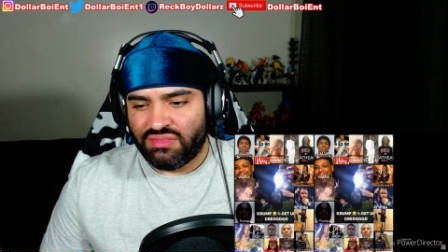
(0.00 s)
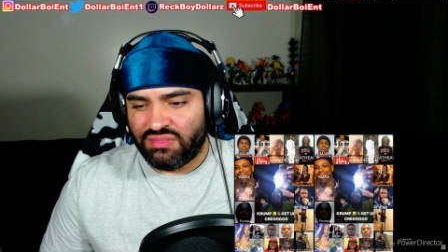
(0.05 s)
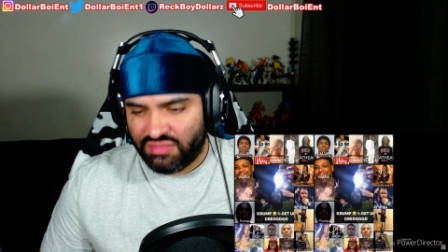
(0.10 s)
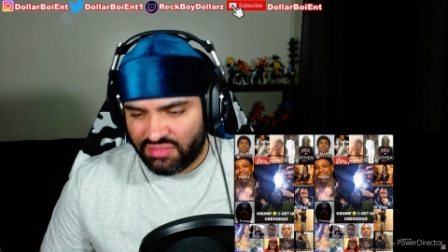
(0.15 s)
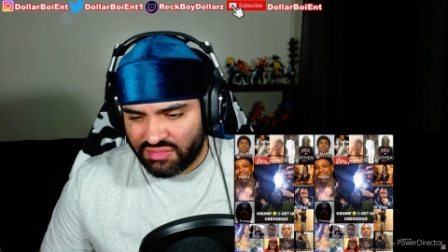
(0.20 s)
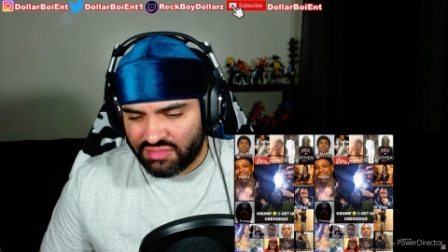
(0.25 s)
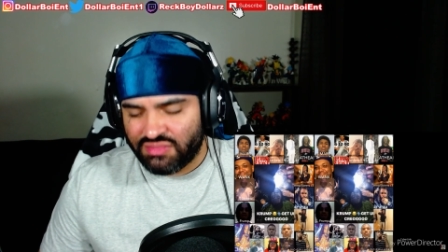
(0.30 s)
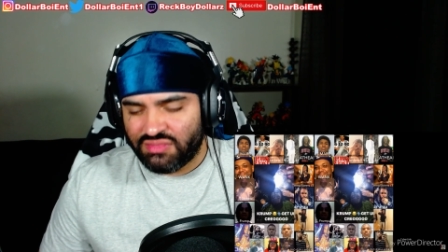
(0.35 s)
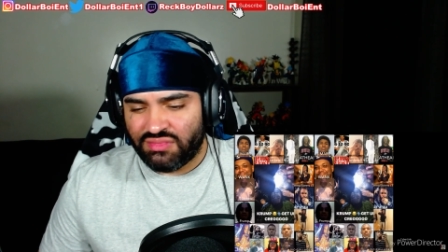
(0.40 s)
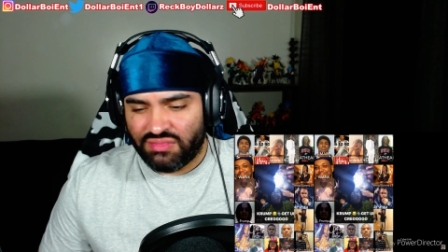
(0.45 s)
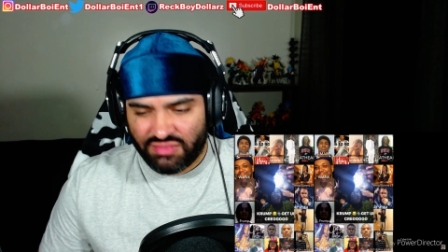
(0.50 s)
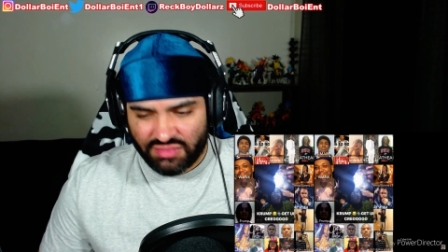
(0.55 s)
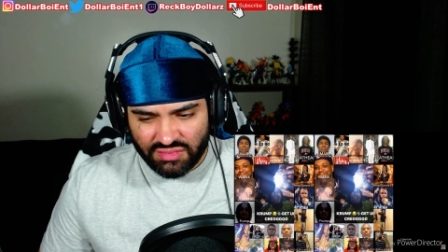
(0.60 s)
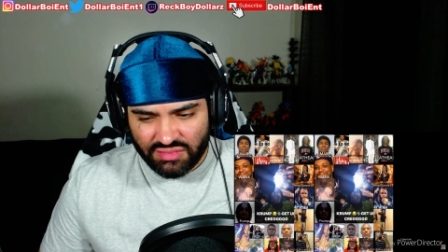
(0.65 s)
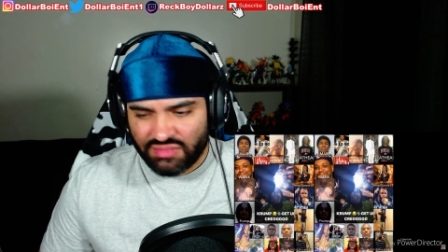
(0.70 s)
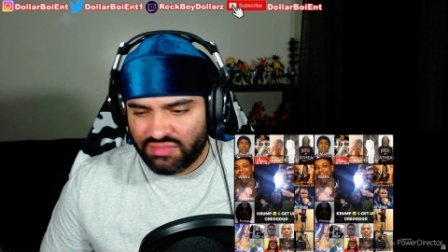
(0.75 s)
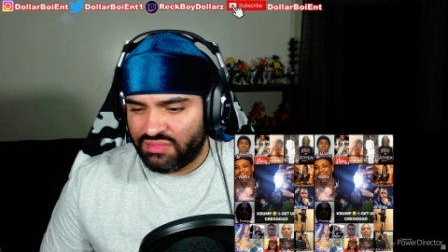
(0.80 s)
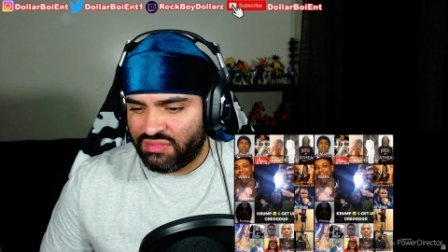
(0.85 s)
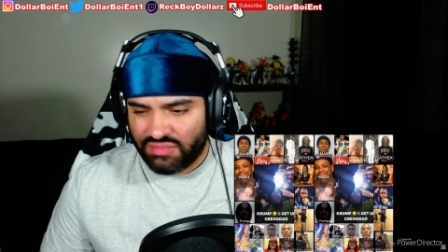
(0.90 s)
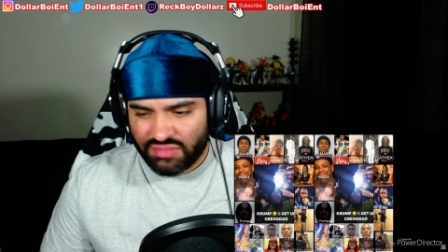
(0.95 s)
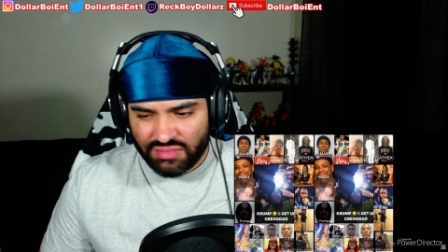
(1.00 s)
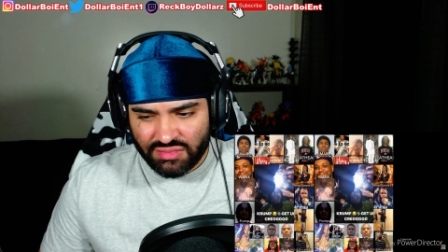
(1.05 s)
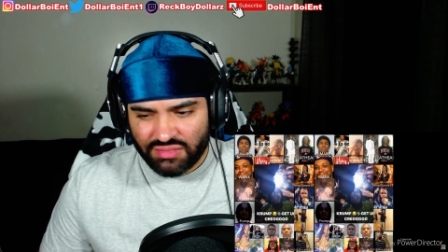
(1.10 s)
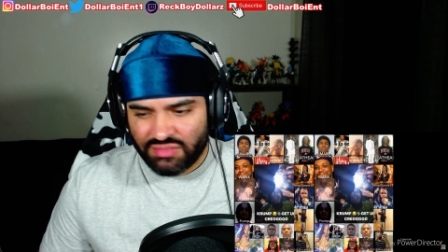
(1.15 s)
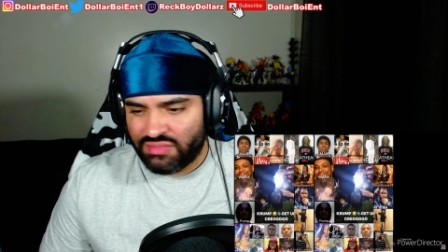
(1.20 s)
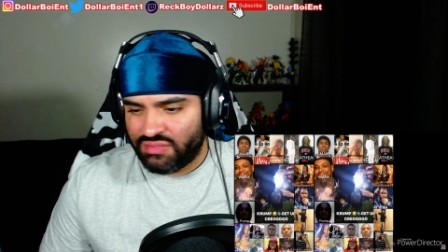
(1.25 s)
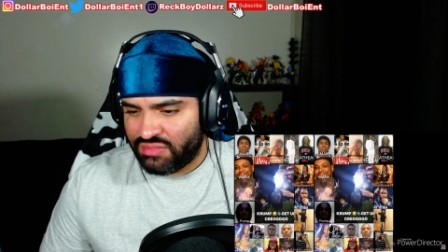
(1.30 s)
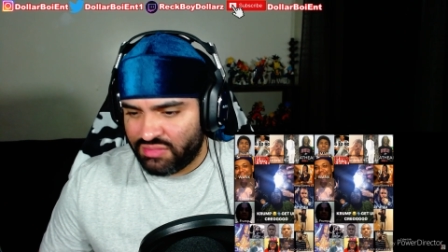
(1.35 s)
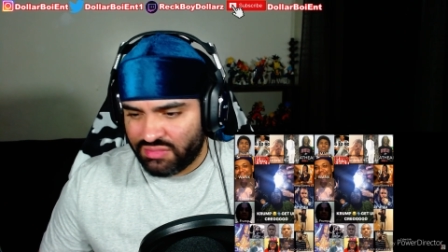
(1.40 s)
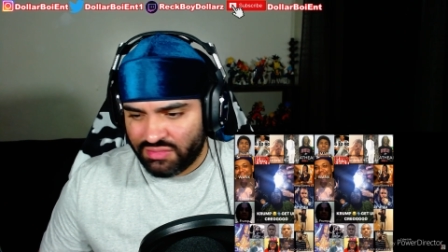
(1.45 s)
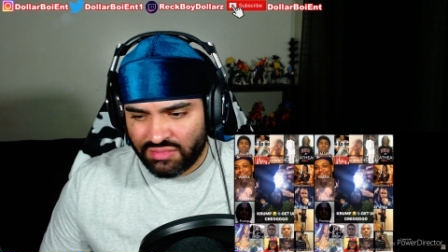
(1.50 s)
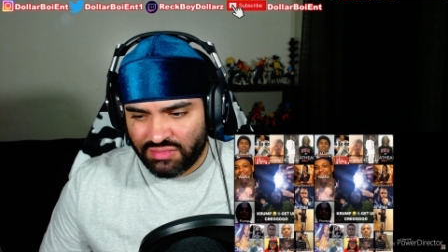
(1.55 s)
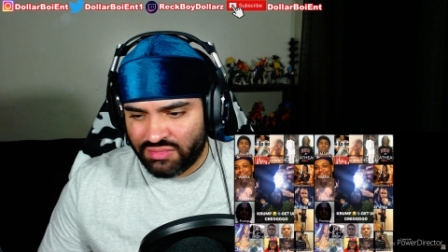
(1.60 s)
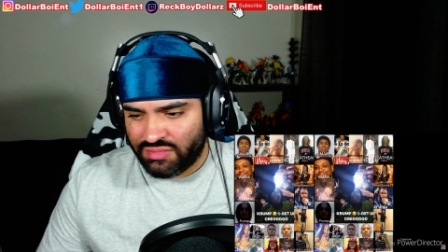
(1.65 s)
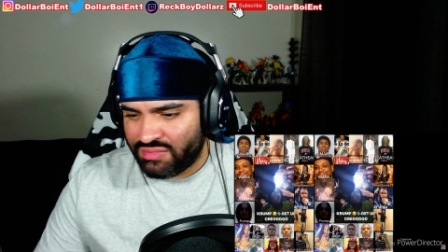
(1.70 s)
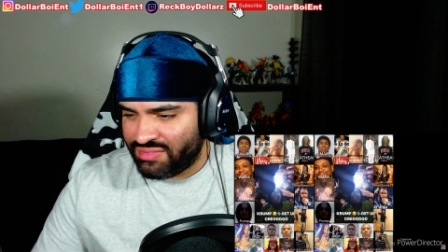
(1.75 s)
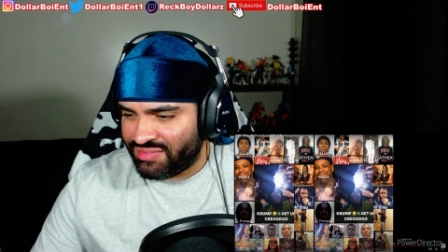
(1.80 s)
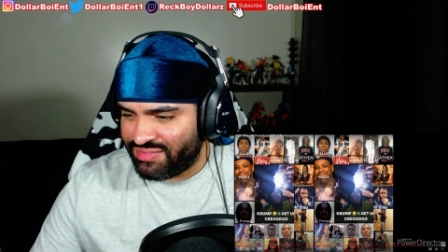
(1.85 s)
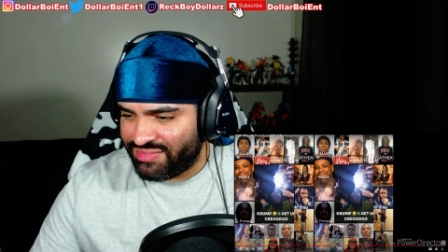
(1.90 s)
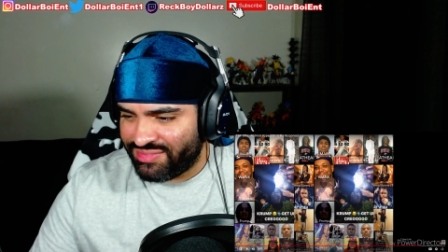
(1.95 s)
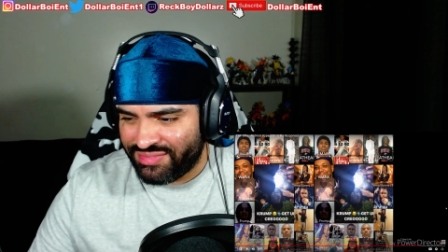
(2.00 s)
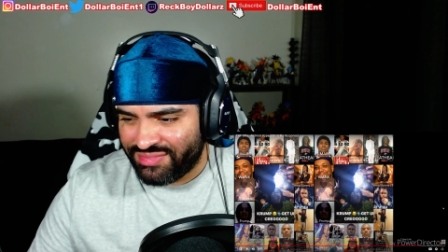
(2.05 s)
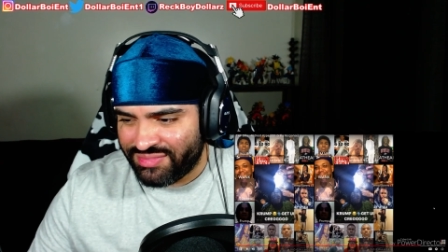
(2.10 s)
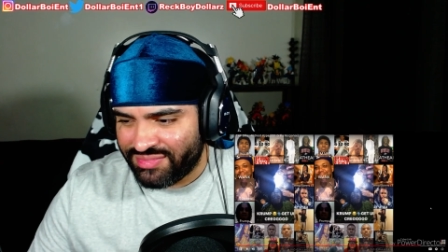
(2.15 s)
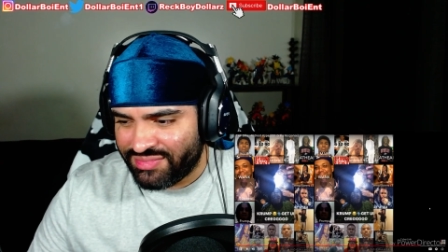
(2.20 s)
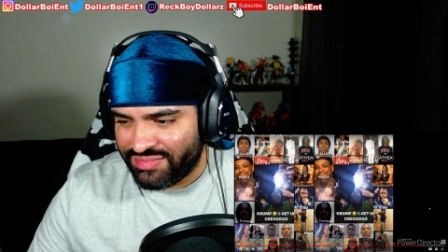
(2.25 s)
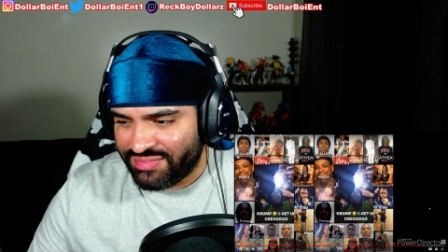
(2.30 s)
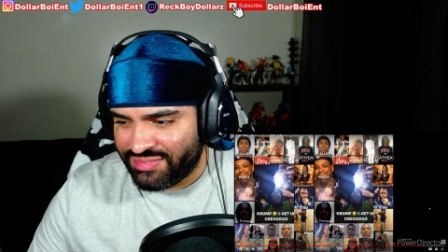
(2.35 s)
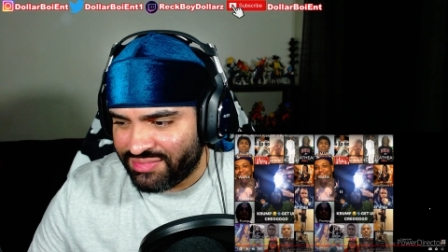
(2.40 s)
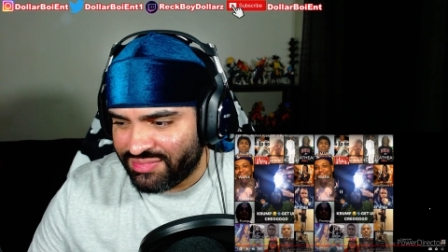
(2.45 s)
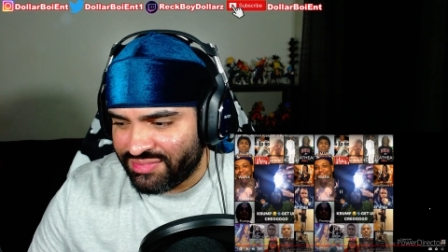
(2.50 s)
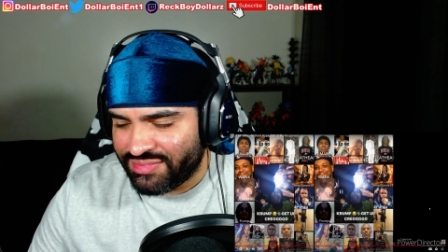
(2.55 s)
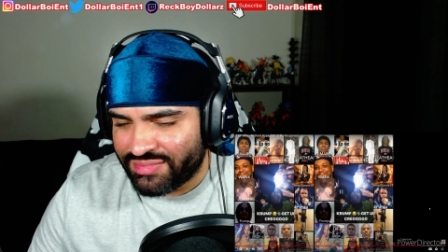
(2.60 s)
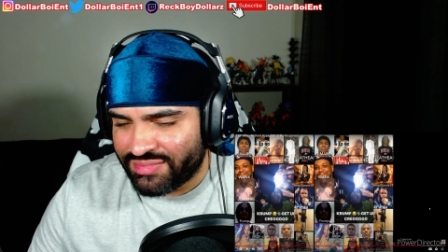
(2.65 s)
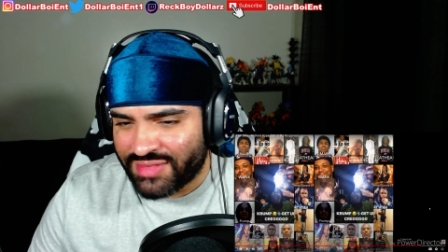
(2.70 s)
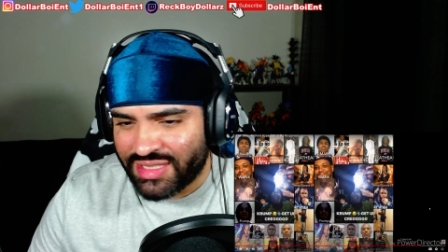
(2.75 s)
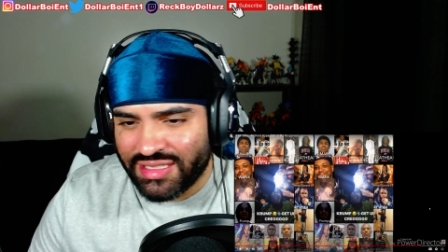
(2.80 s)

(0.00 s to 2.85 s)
Been on the six since a snot nose. We be riding deep like some.